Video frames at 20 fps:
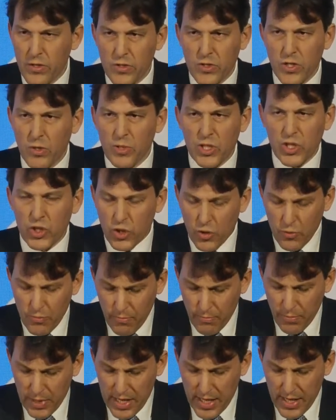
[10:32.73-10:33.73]
So we
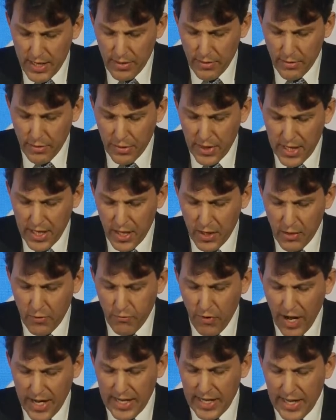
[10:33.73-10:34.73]
shouldn't be thinking
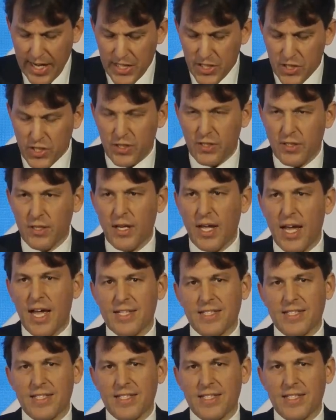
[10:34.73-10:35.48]
of regulation